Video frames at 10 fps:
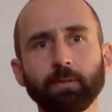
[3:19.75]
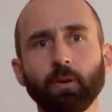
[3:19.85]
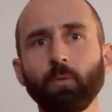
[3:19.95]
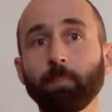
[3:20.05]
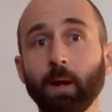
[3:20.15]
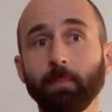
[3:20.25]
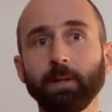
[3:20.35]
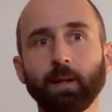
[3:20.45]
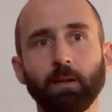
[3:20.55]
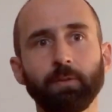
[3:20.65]
or public
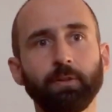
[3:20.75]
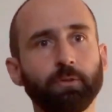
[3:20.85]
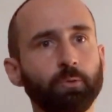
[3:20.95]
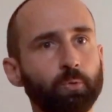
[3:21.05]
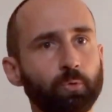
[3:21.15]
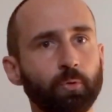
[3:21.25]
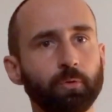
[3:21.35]
health institutions.